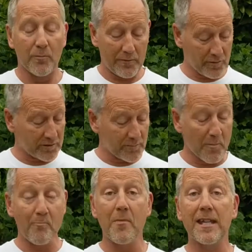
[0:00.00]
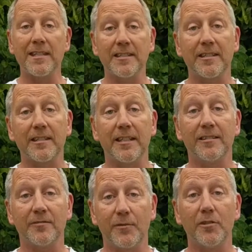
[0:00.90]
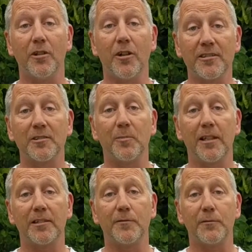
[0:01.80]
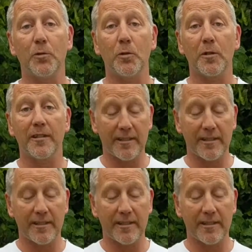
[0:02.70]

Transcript: We've got some amazing things for you guys to pledge for.